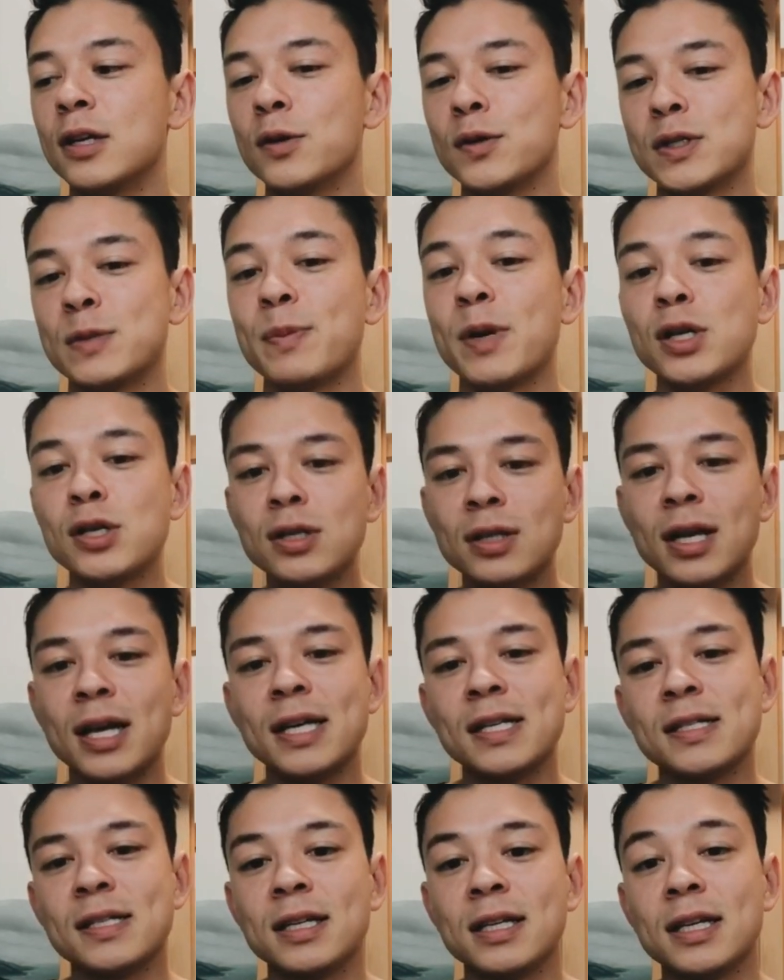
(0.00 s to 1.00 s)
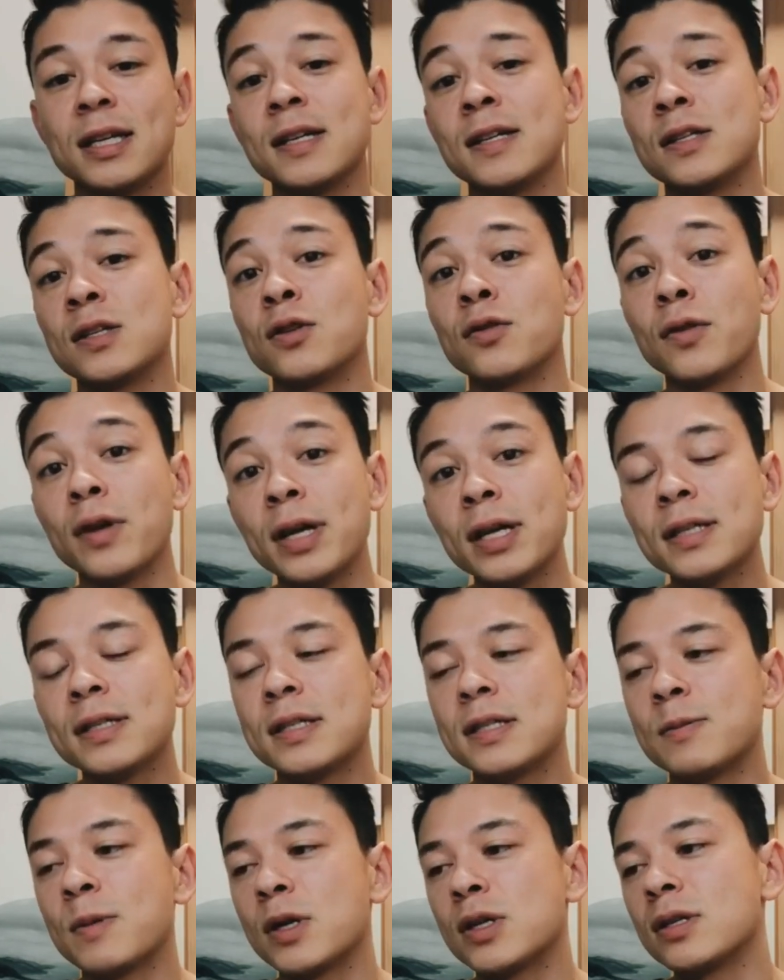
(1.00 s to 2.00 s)
Specializing is
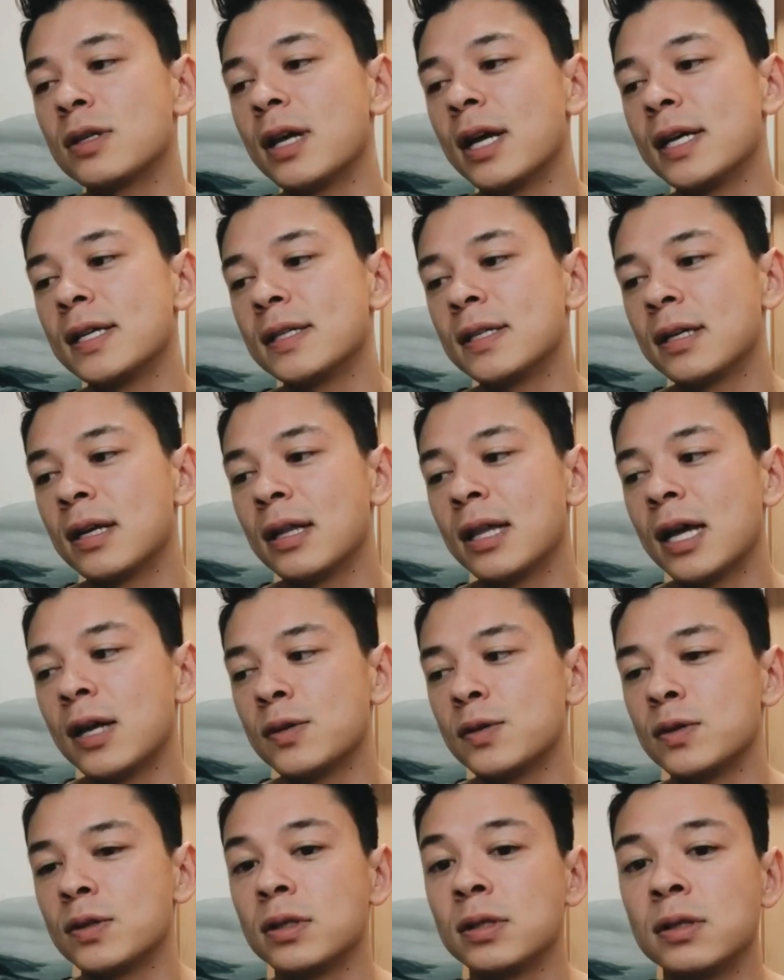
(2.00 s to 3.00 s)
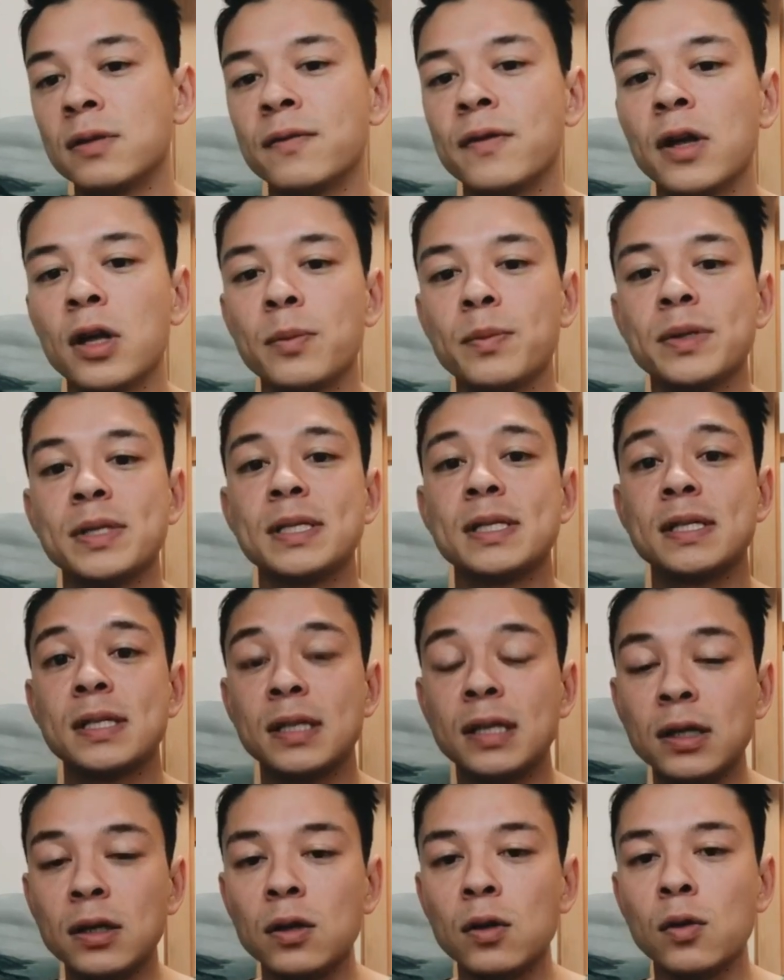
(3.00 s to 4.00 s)
great. Specializing allows you to develop a
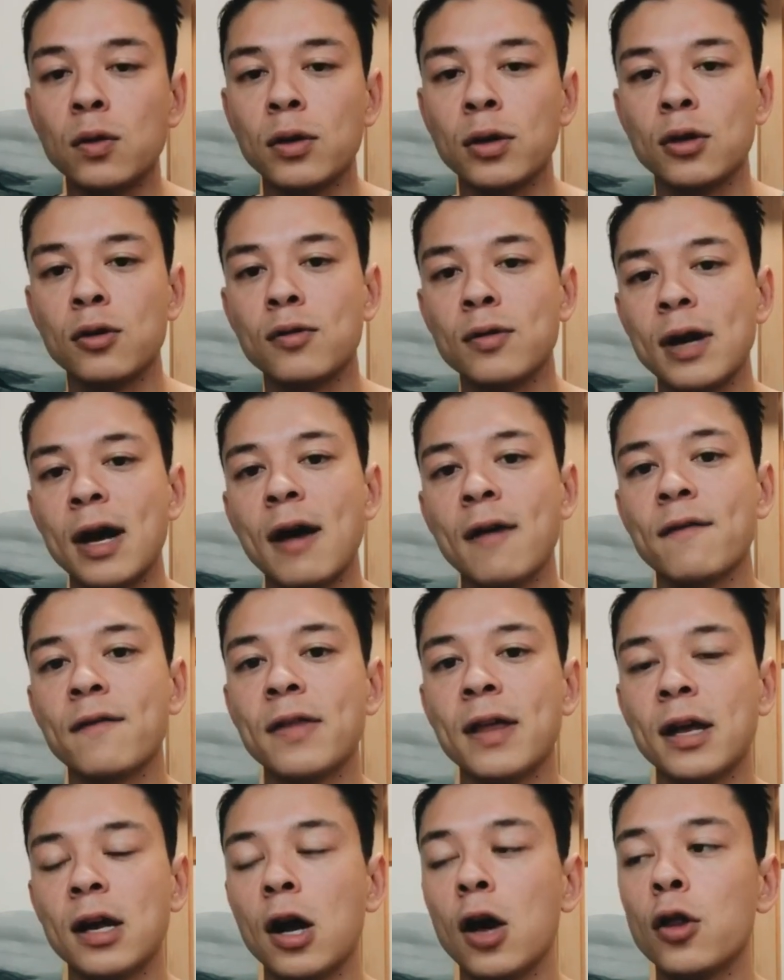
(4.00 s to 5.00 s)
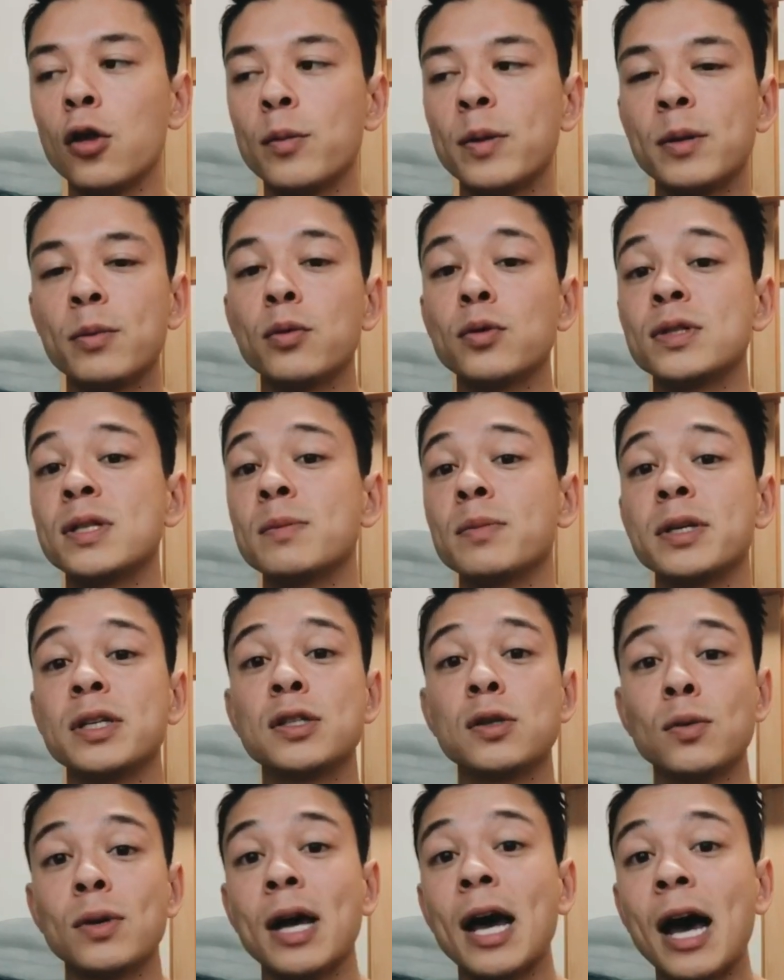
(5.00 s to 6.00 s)
skill or a craft that other people simply
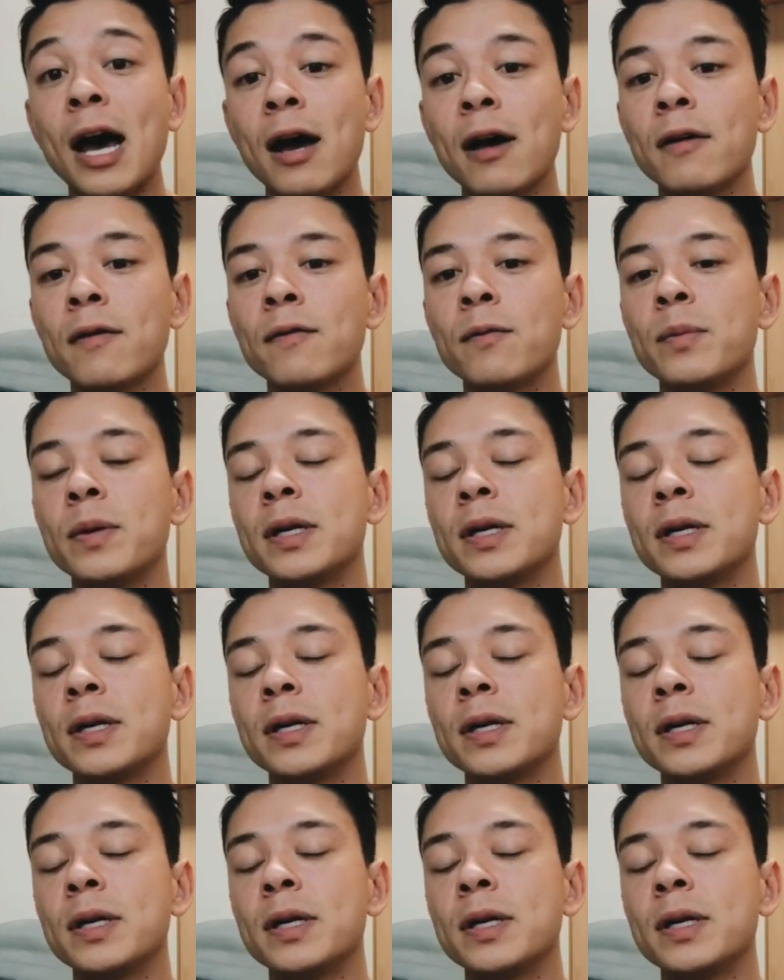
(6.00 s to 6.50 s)
don't have